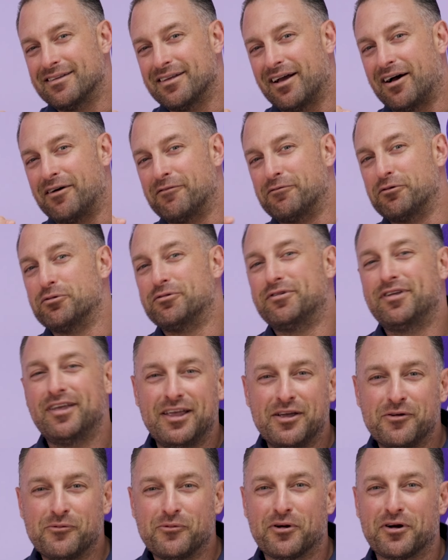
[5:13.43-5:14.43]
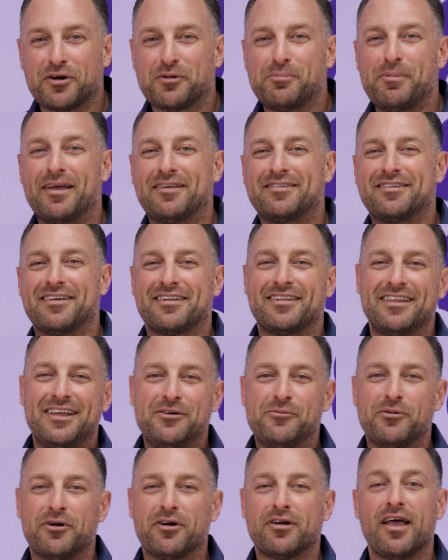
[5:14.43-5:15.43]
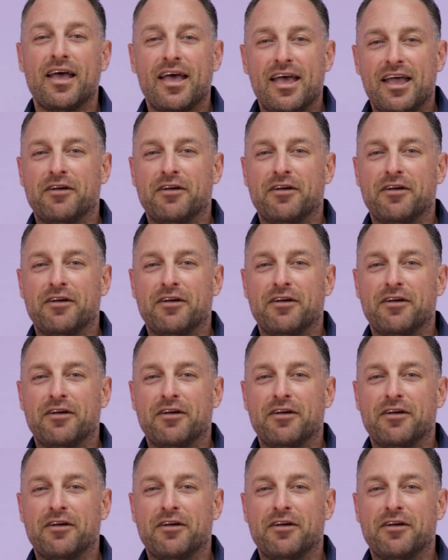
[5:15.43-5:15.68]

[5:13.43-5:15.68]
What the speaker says: routine work makes the clean work.